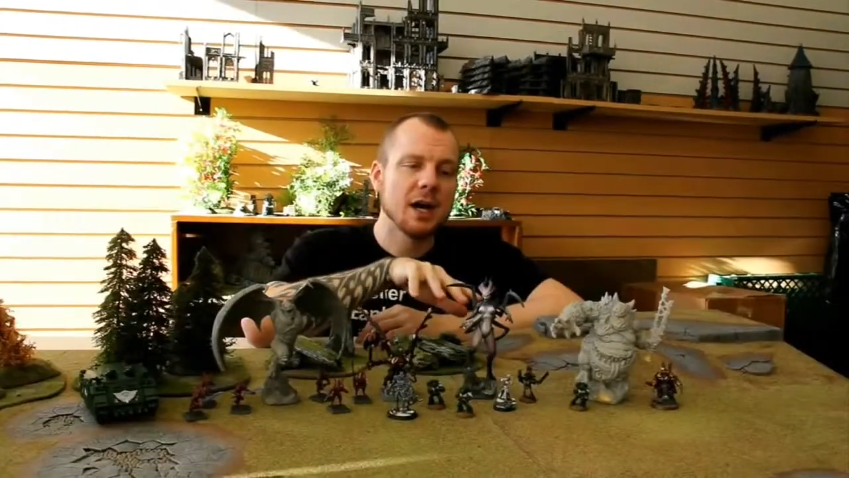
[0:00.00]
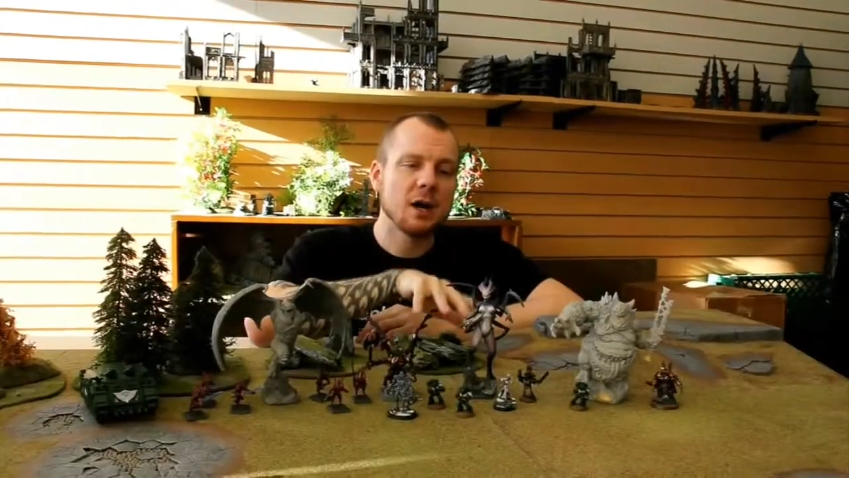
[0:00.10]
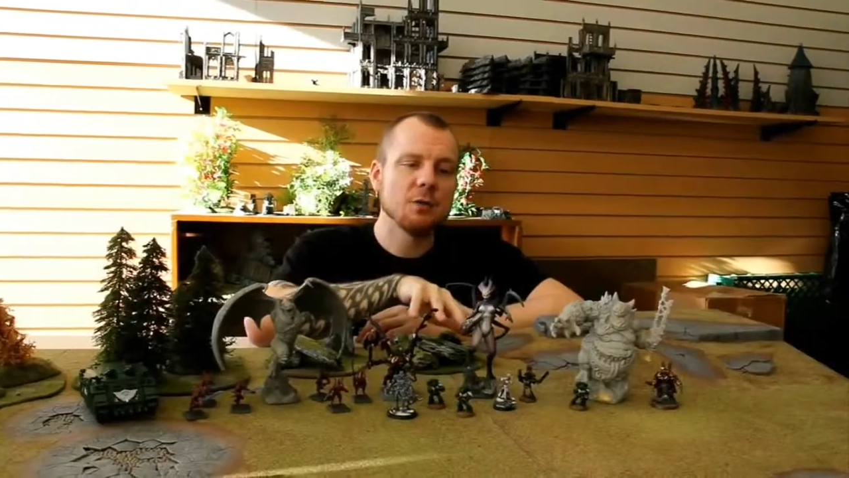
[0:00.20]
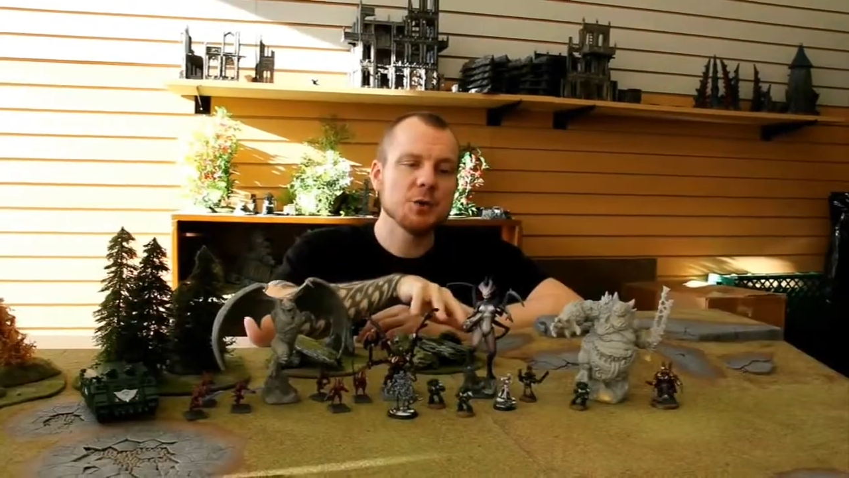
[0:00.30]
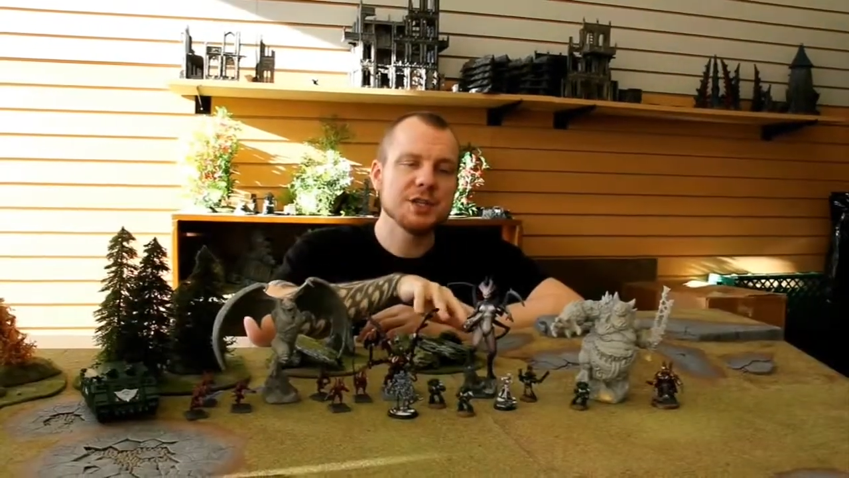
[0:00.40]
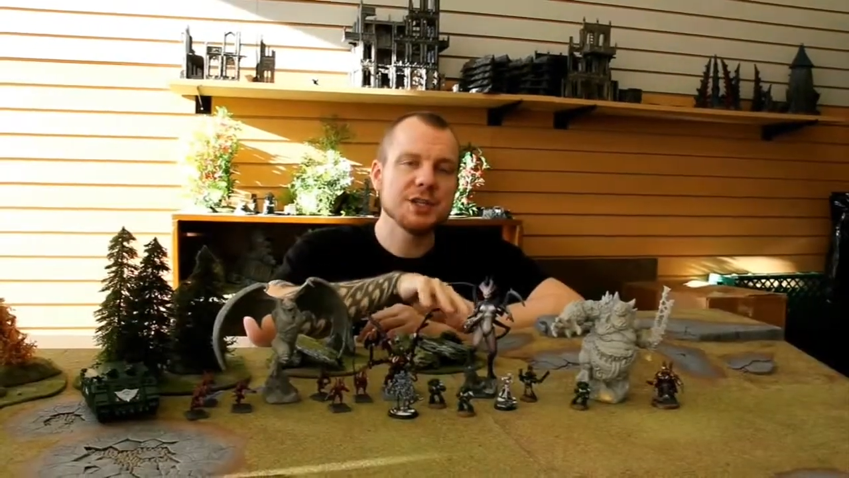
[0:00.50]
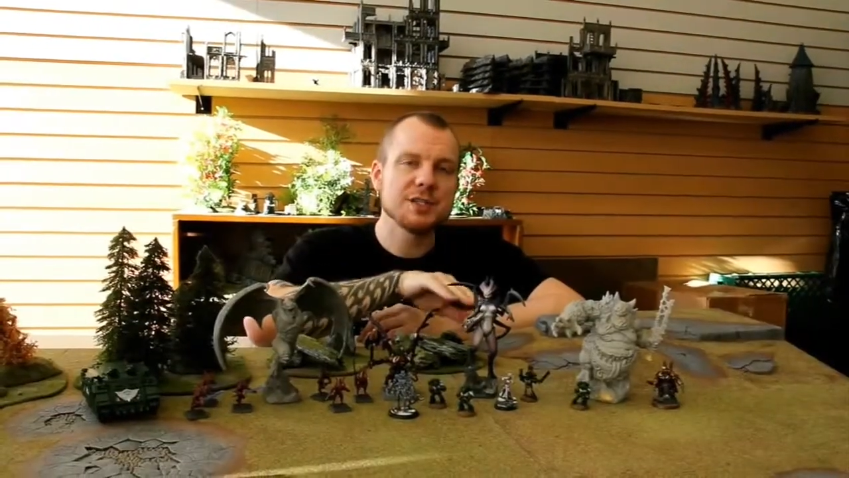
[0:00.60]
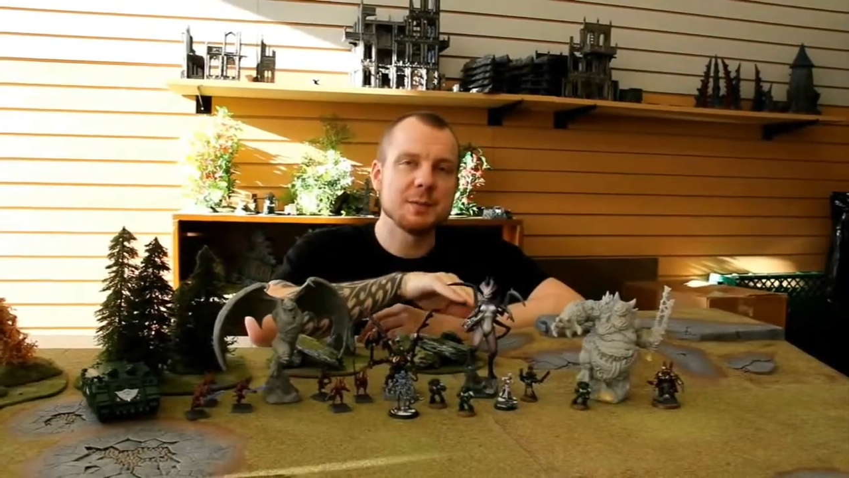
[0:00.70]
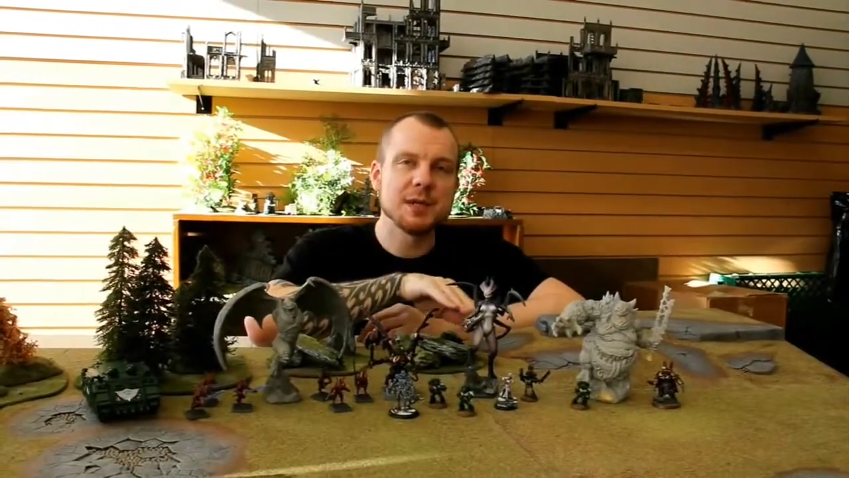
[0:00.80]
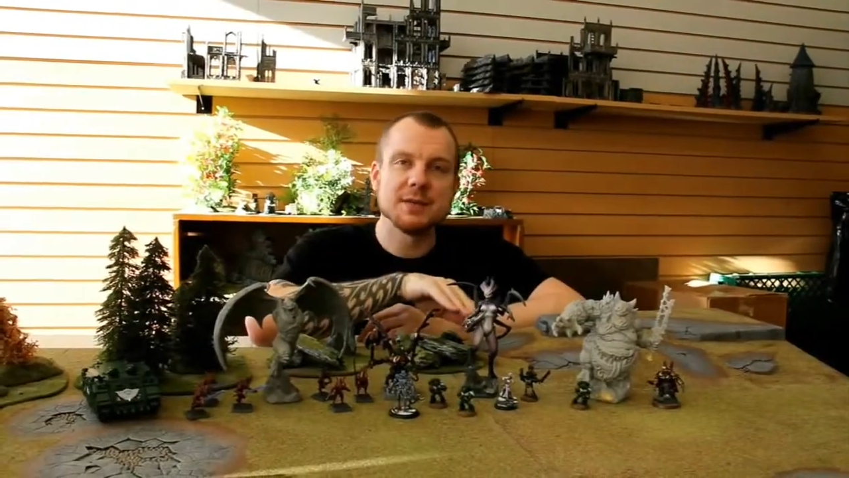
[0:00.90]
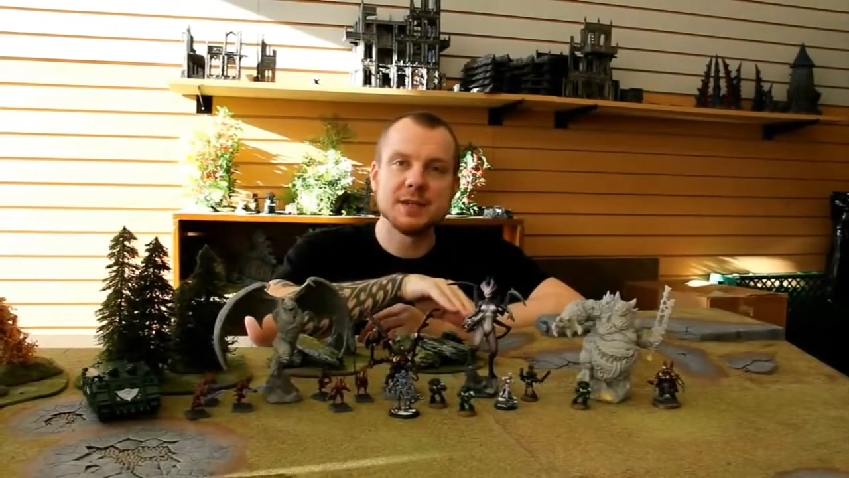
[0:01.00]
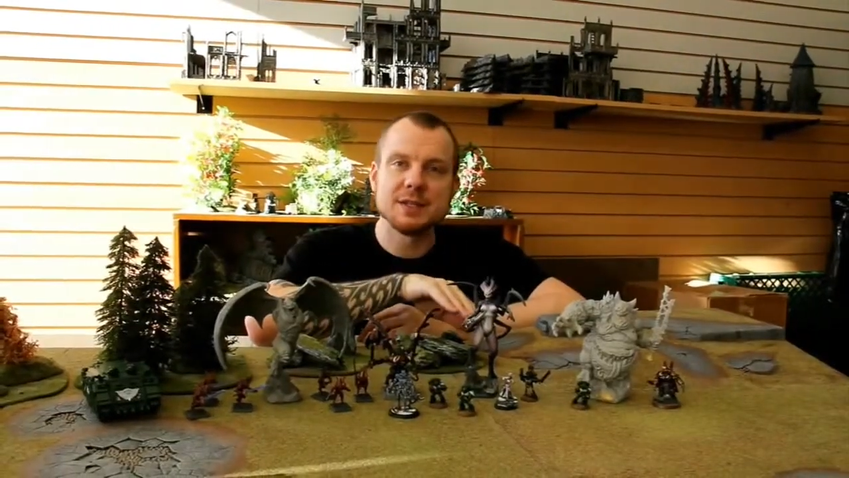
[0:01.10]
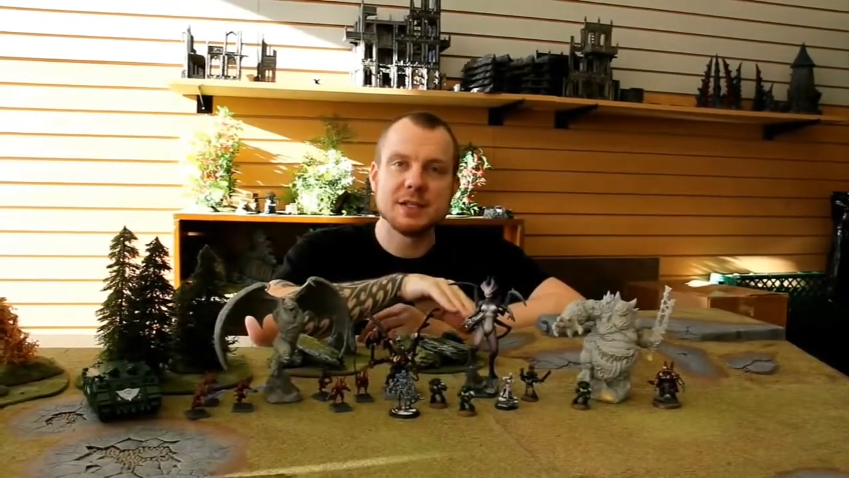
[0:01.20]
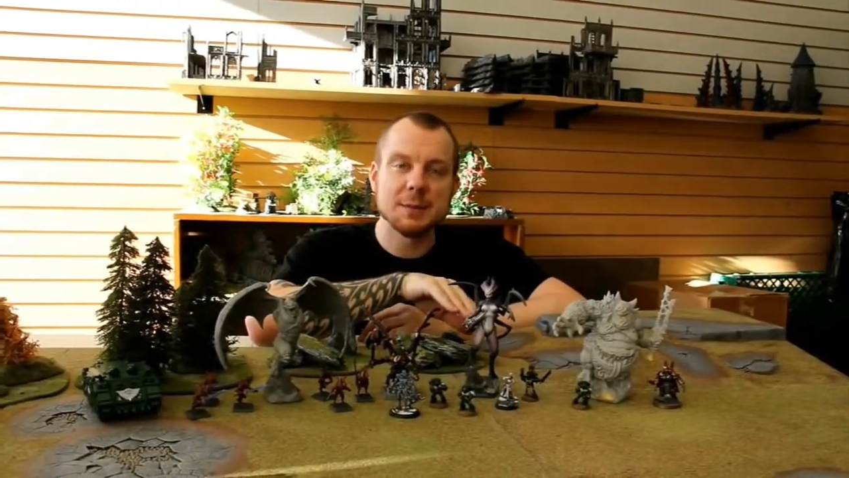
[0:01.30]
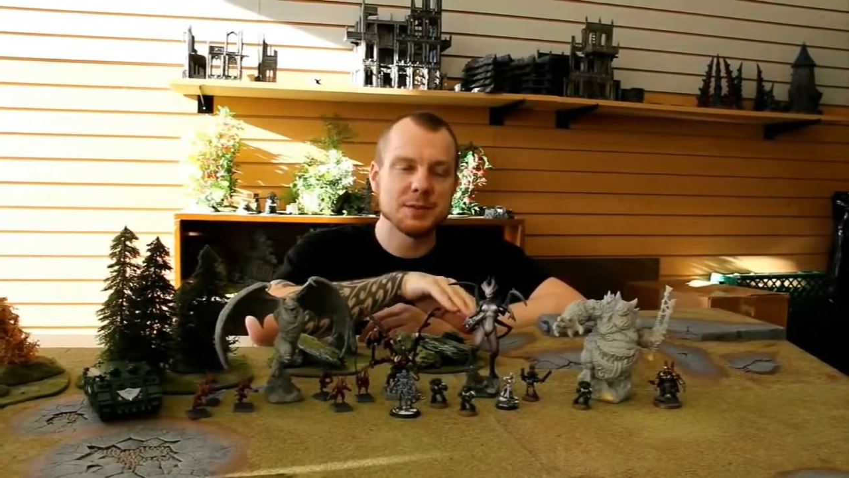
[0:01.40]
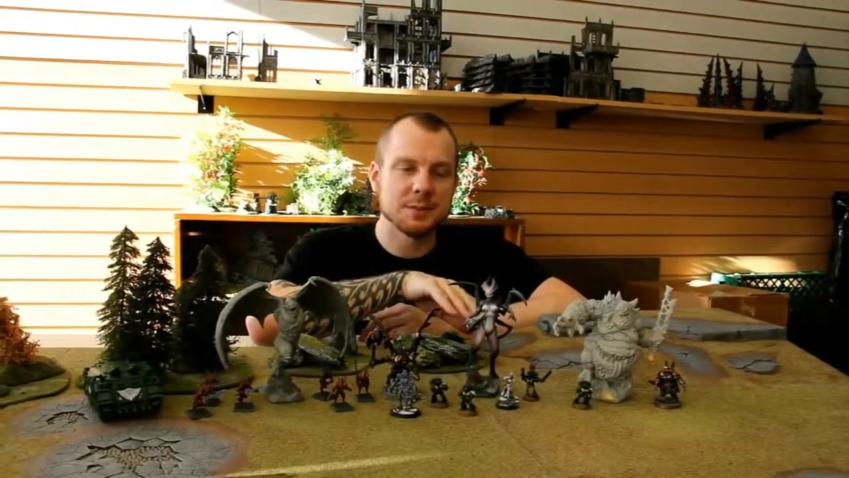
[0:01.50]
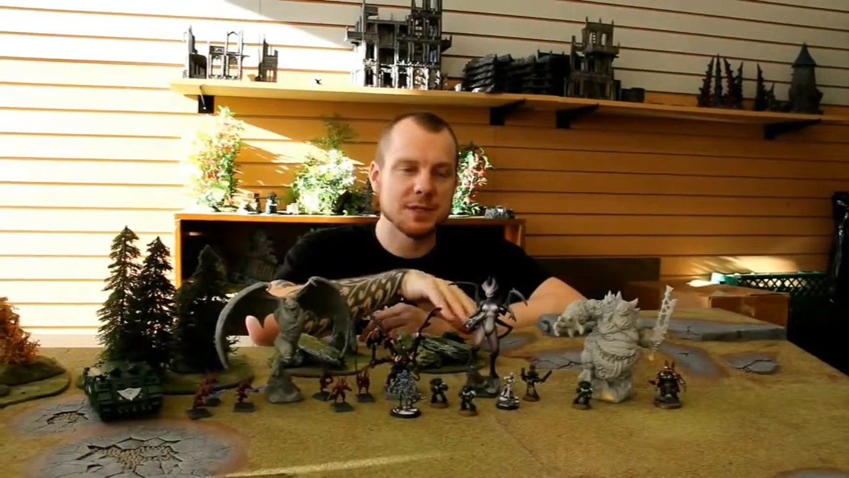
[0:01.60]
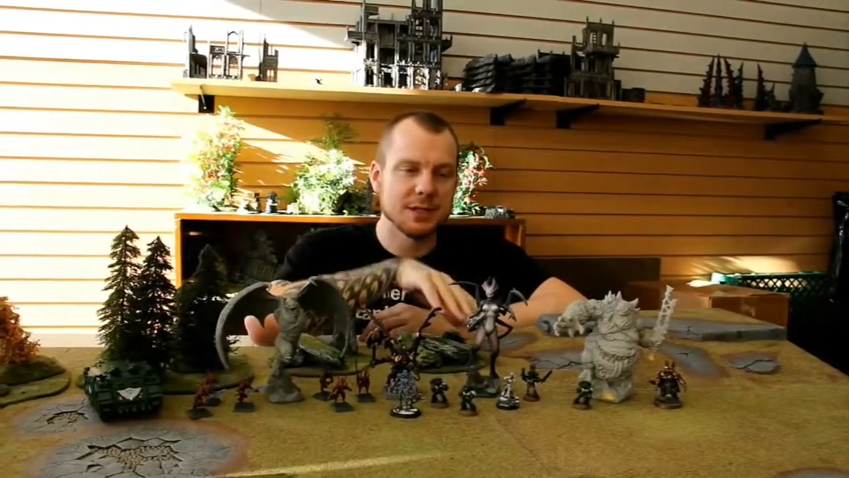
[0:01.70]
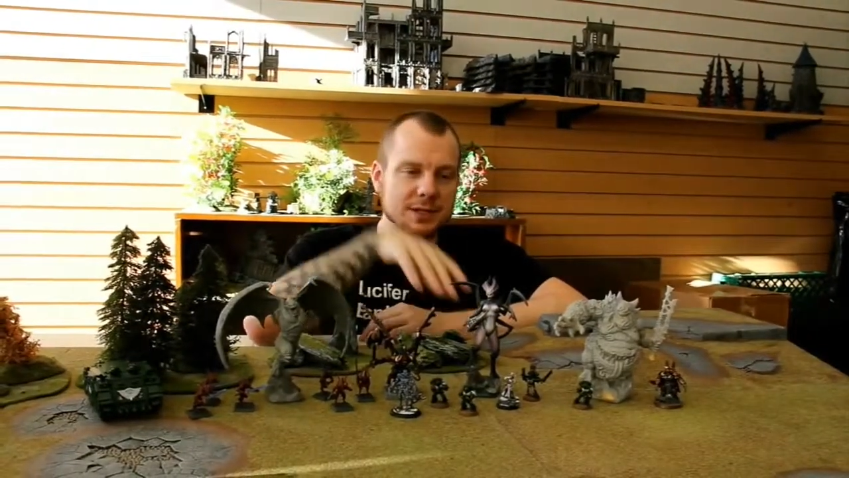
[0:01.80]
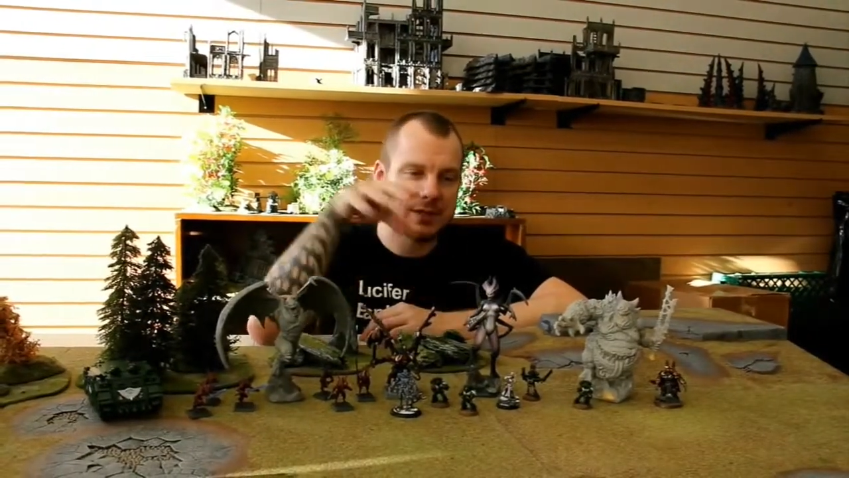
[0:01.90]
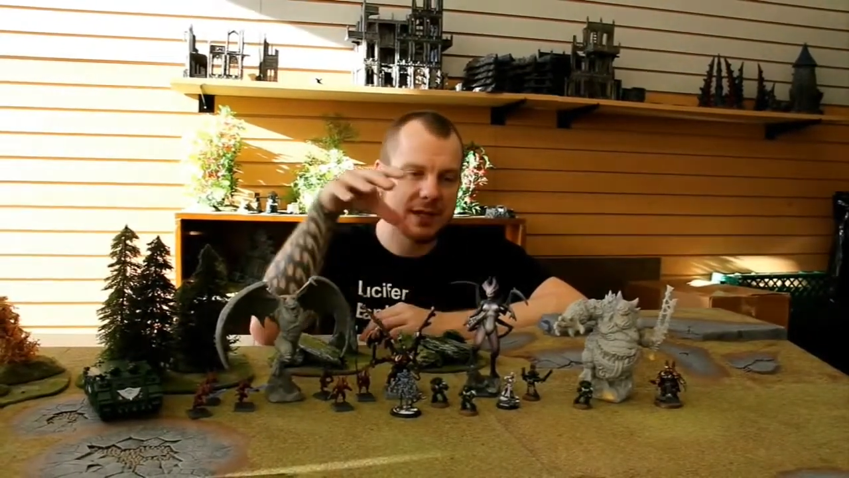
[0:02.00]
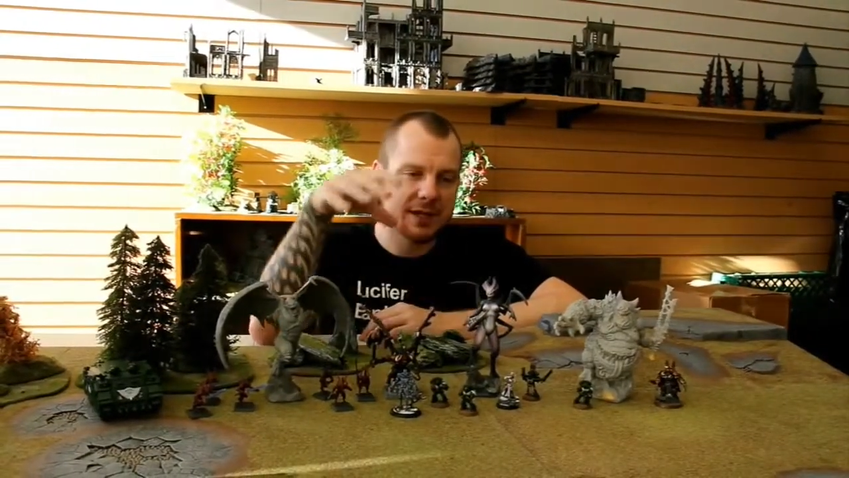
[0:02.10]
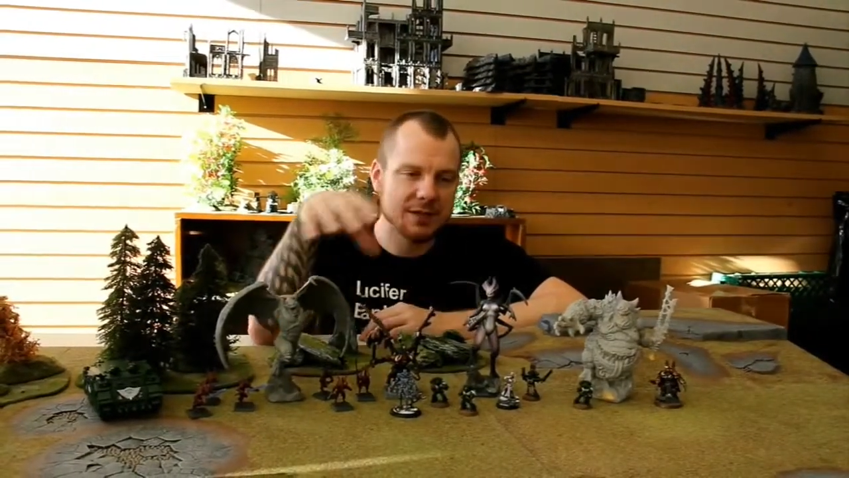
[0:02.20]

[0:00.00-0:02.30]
Arushni is a bit of an exception because,